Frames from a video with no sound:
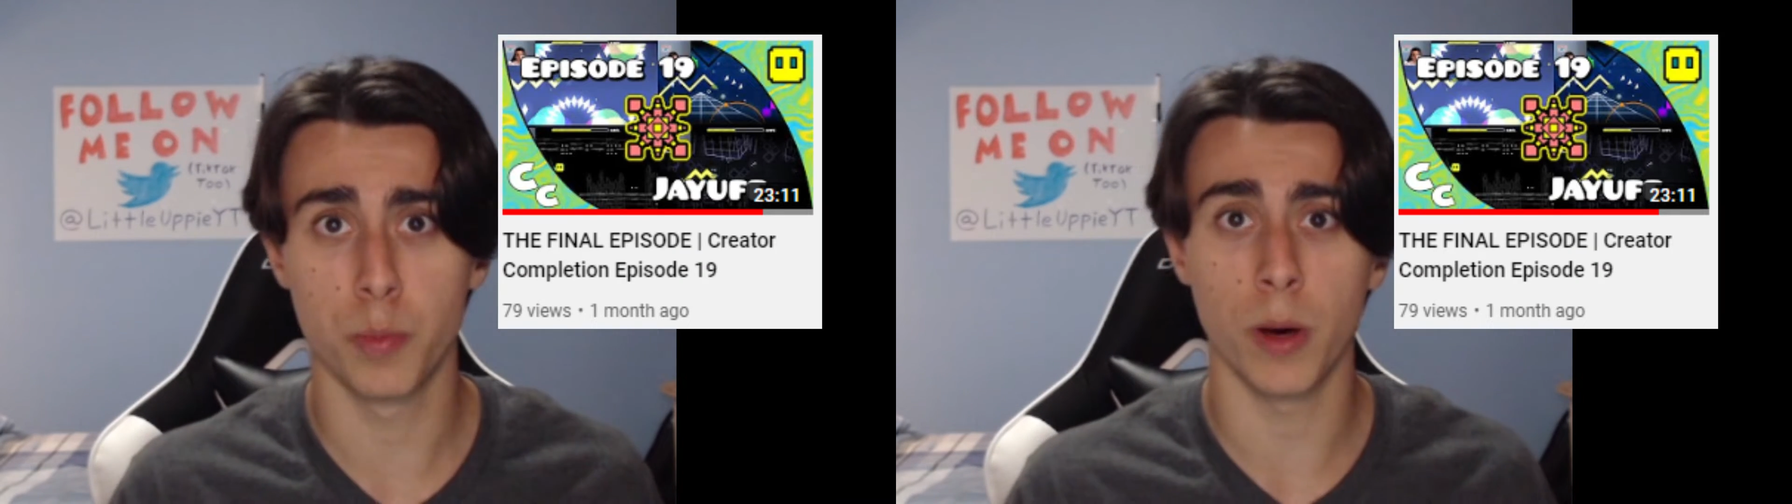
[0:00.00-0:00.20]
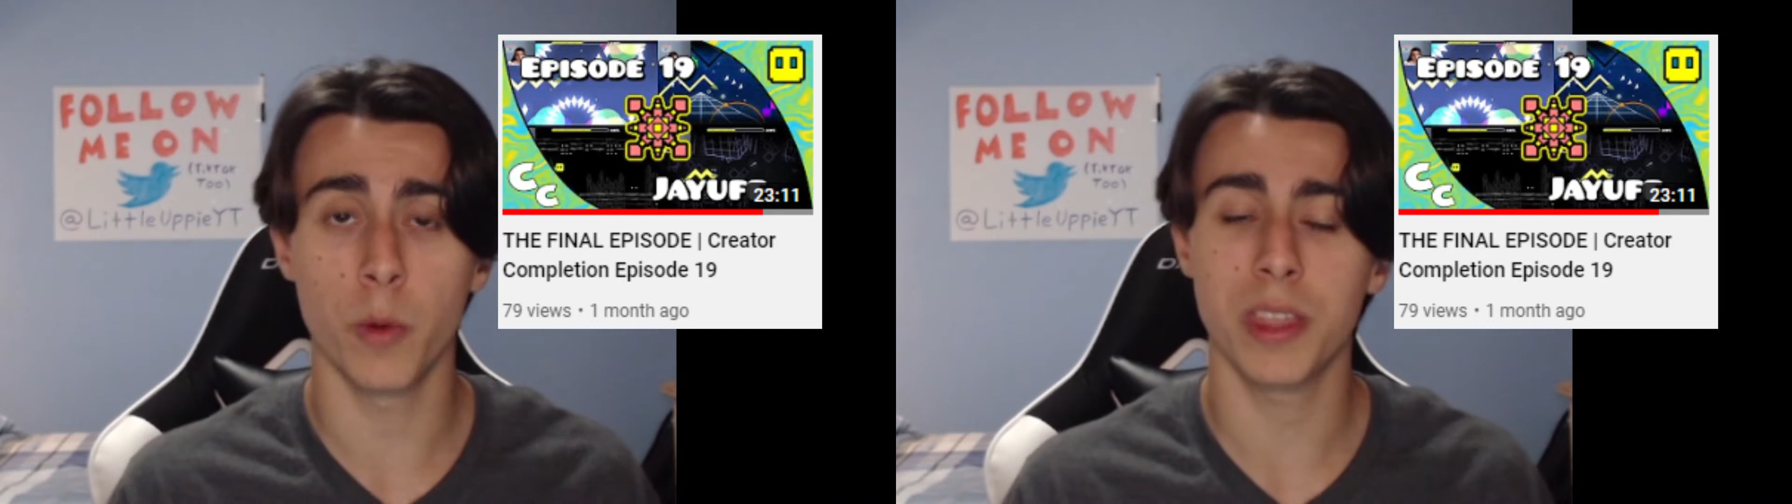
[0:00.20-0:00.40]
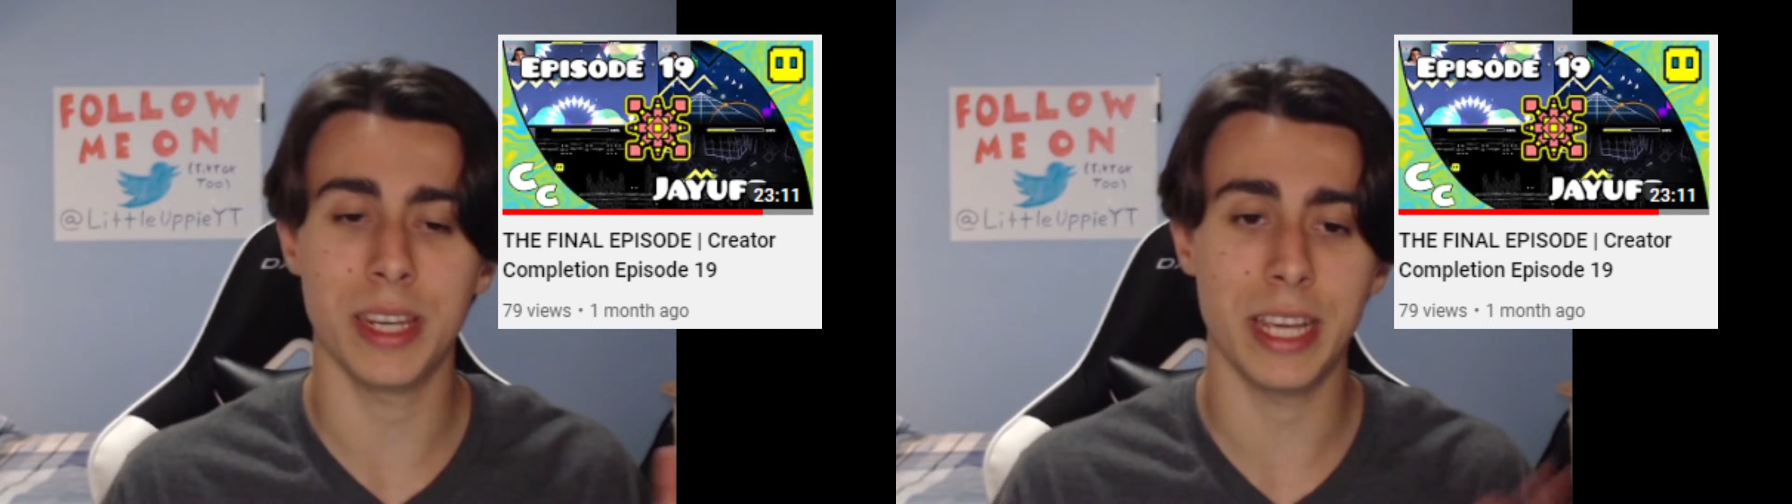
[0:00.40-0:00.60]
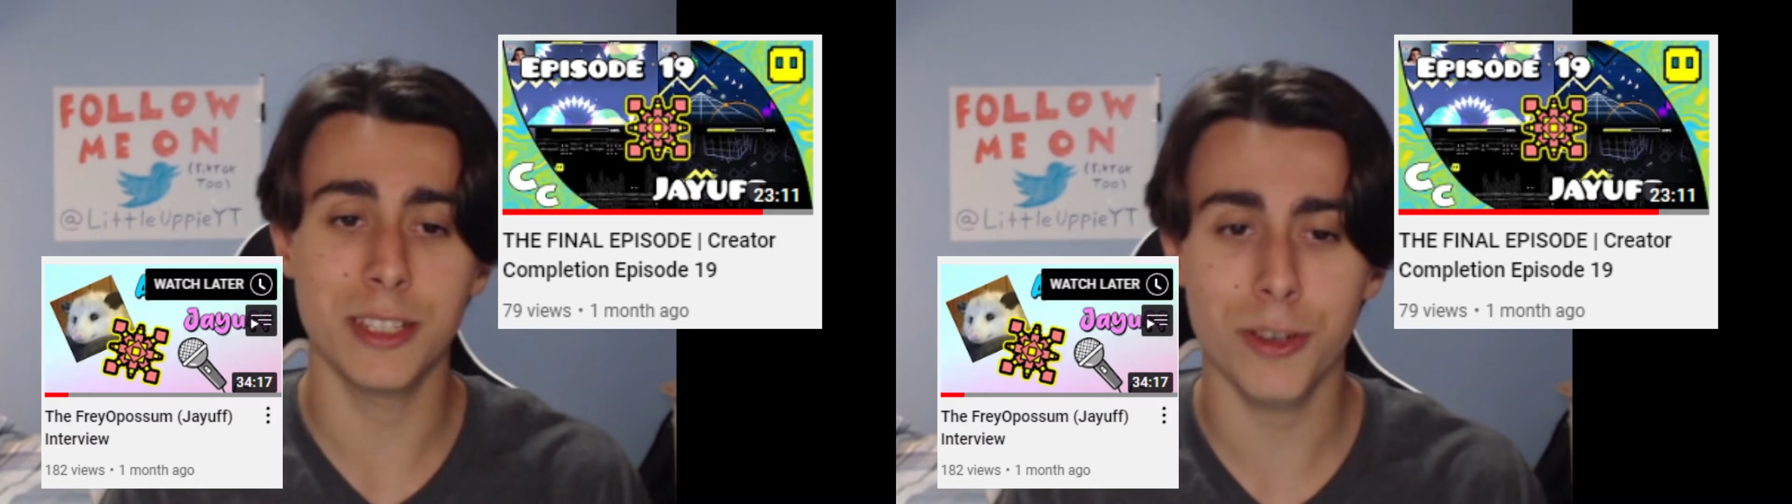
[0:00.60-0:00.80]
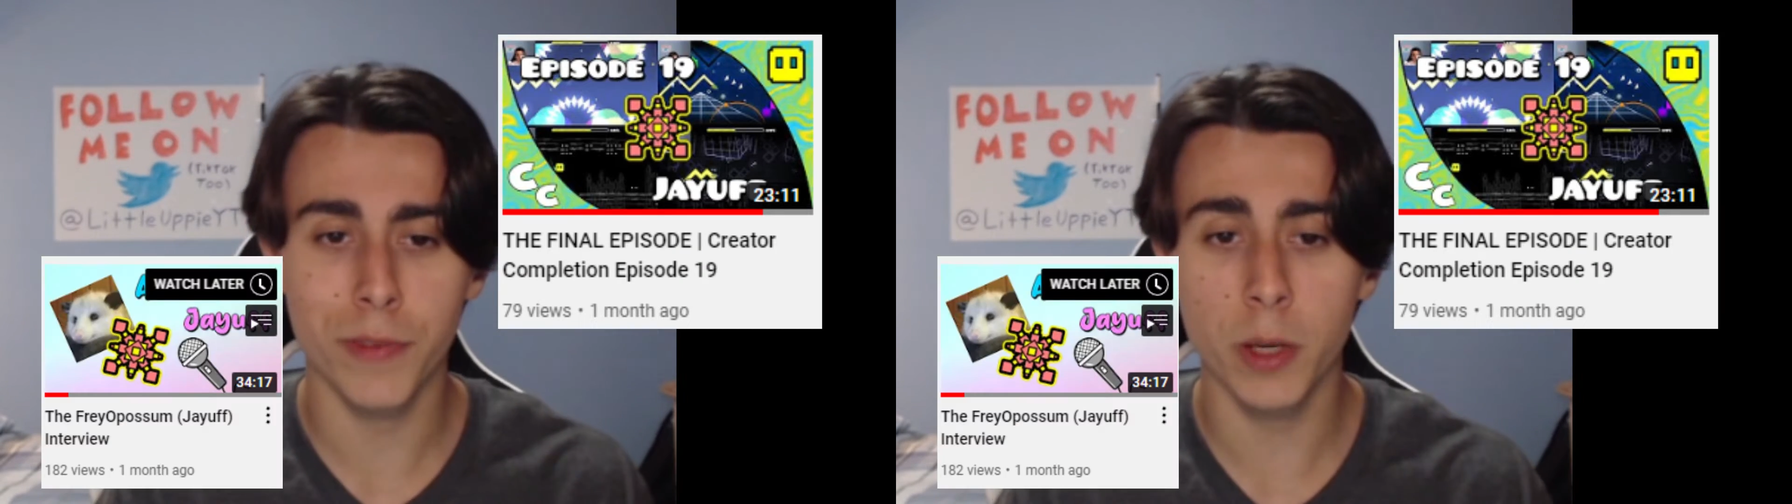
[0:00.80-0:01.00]
but with an
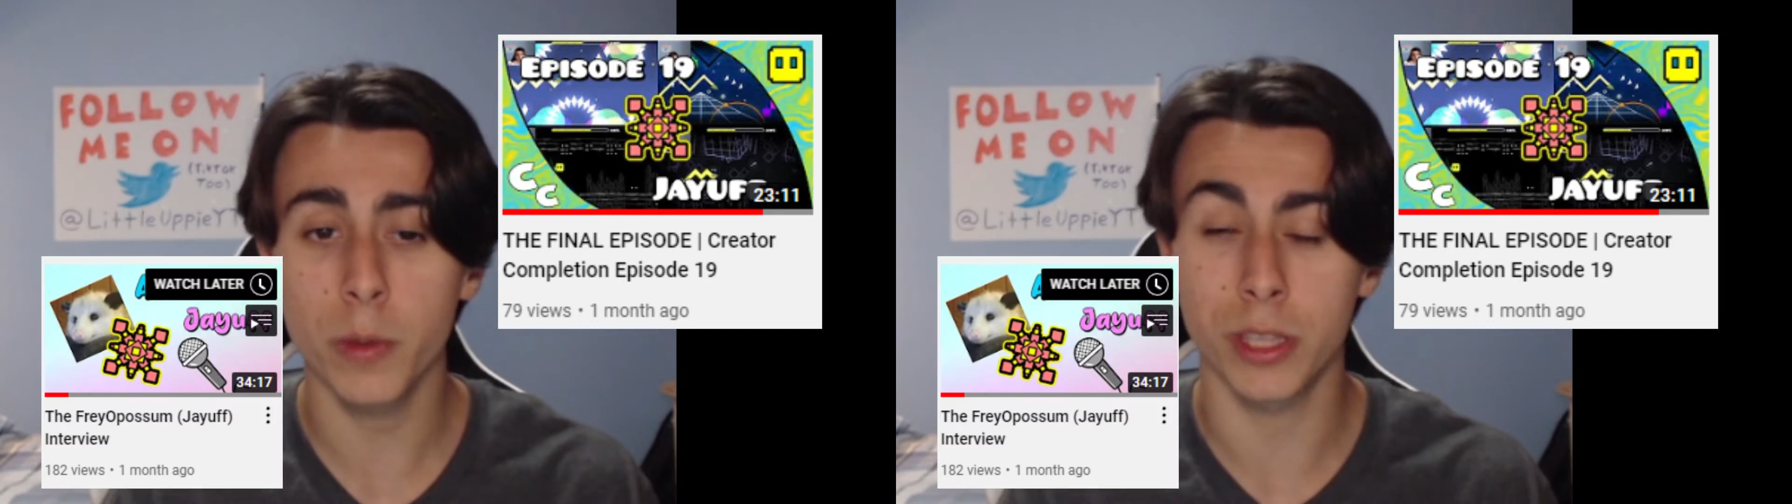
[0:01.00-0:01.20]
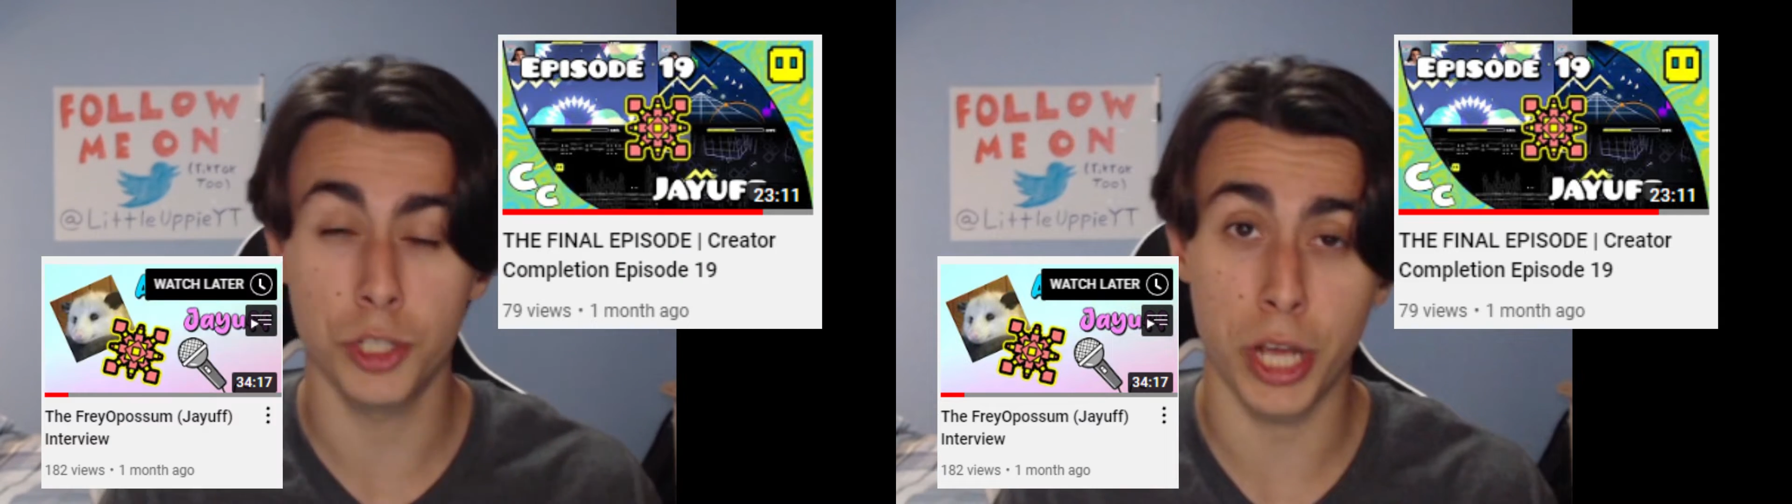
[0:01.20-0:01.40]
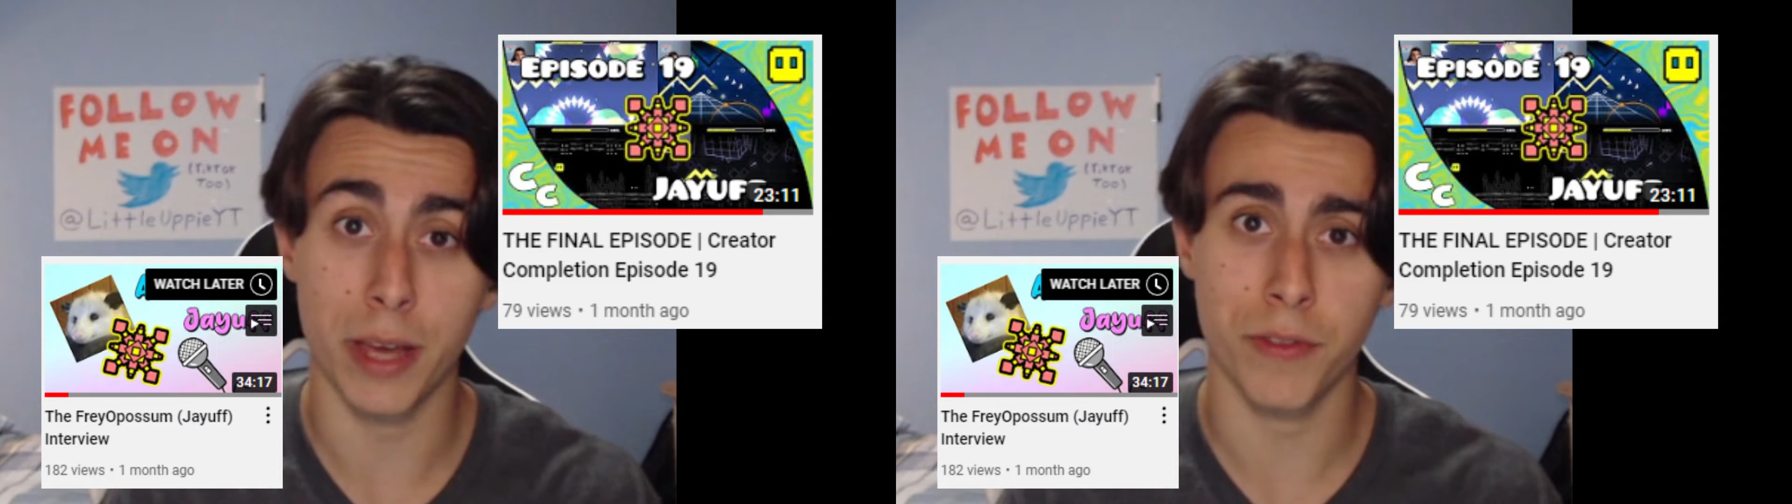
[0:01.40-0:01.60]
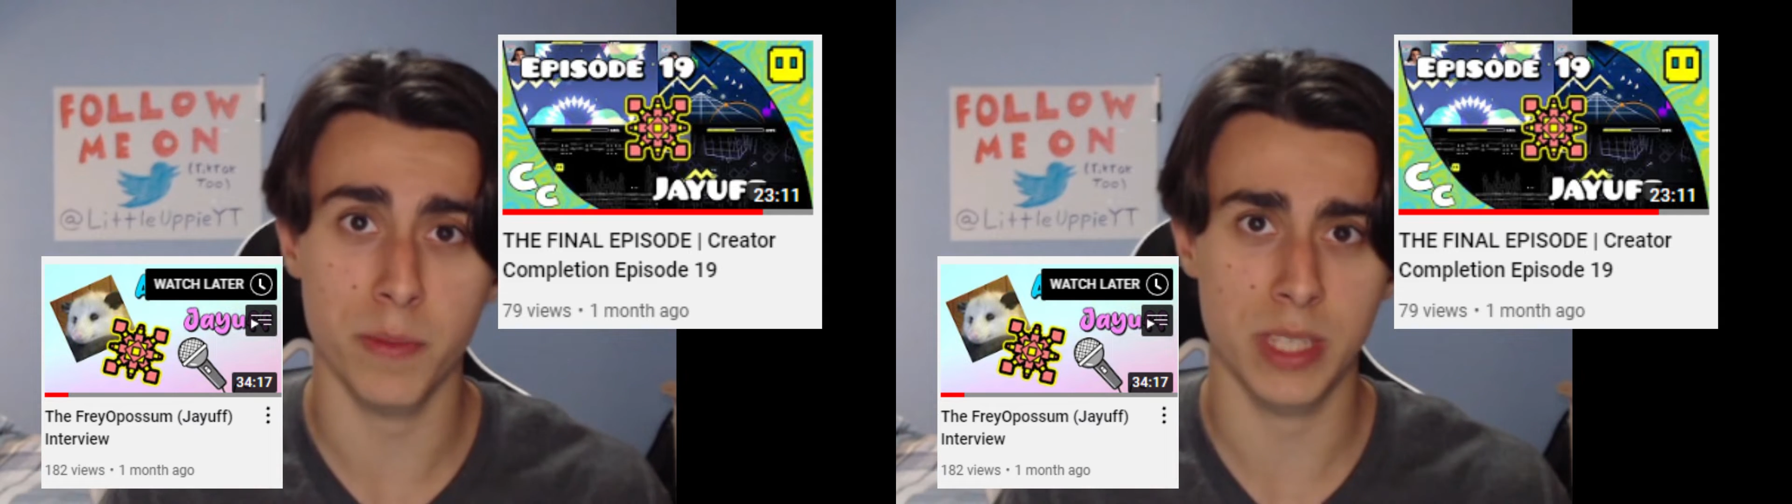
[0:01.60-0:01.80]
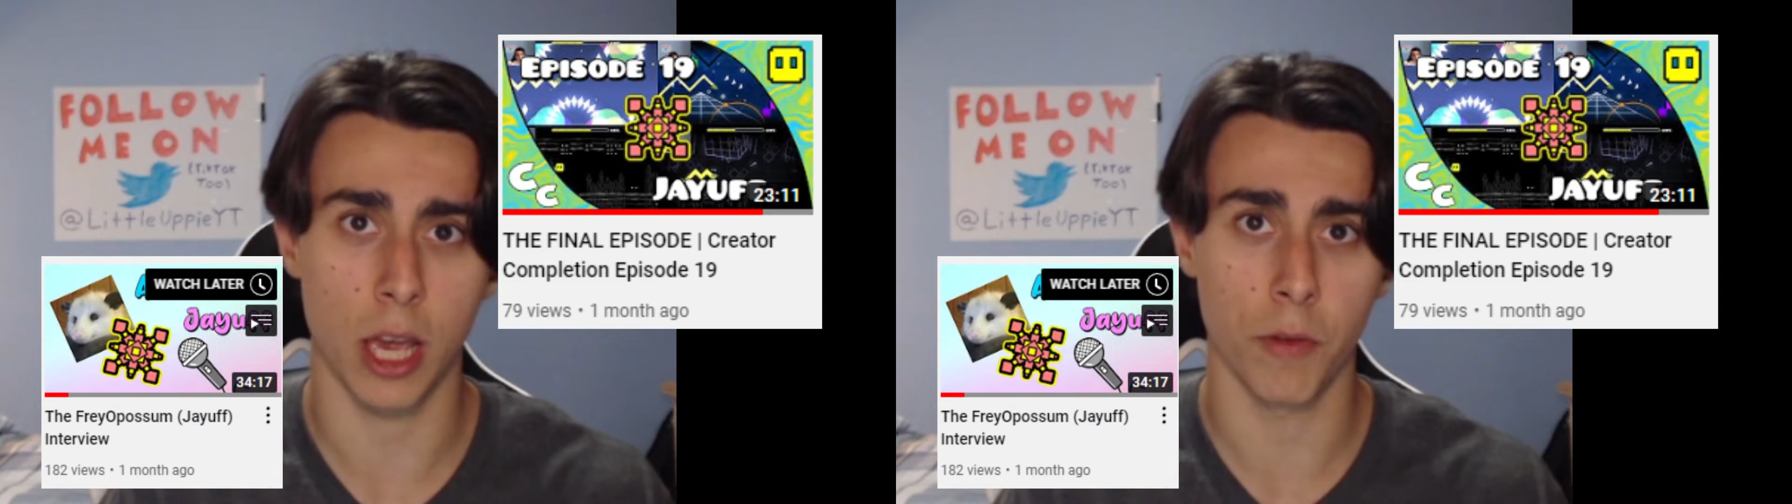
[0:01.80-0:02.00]
interview with Jayuff
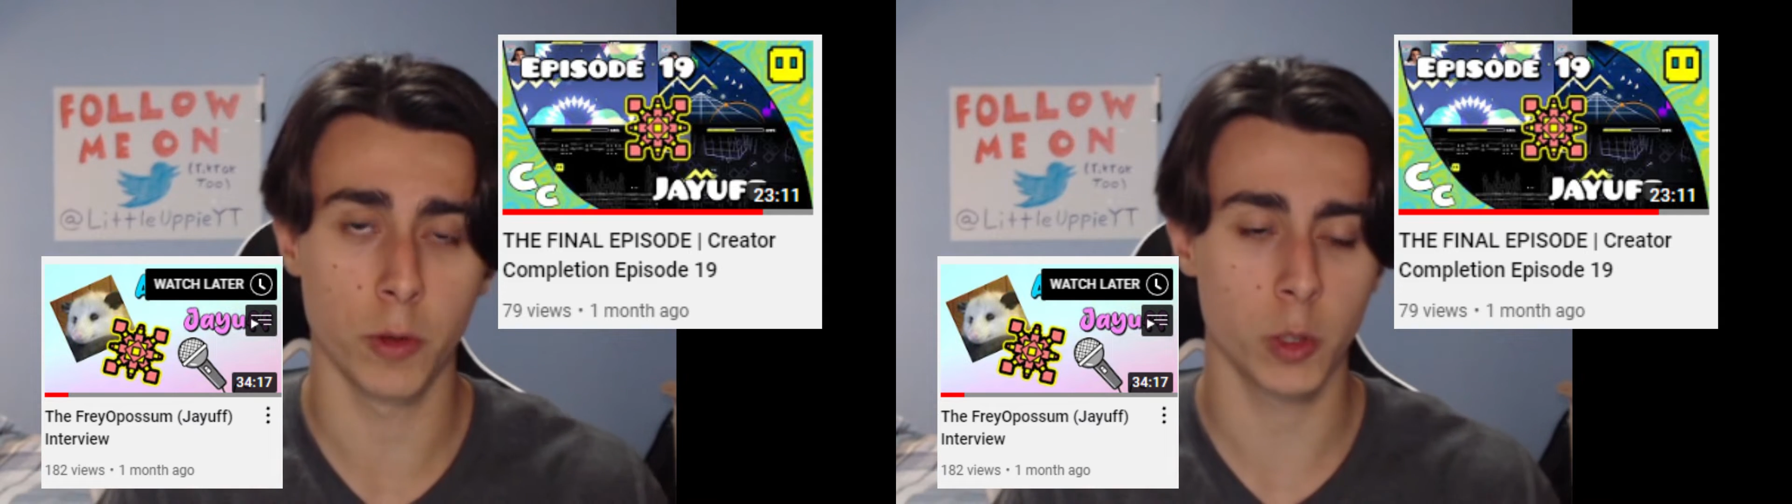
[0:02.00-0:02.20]
himself,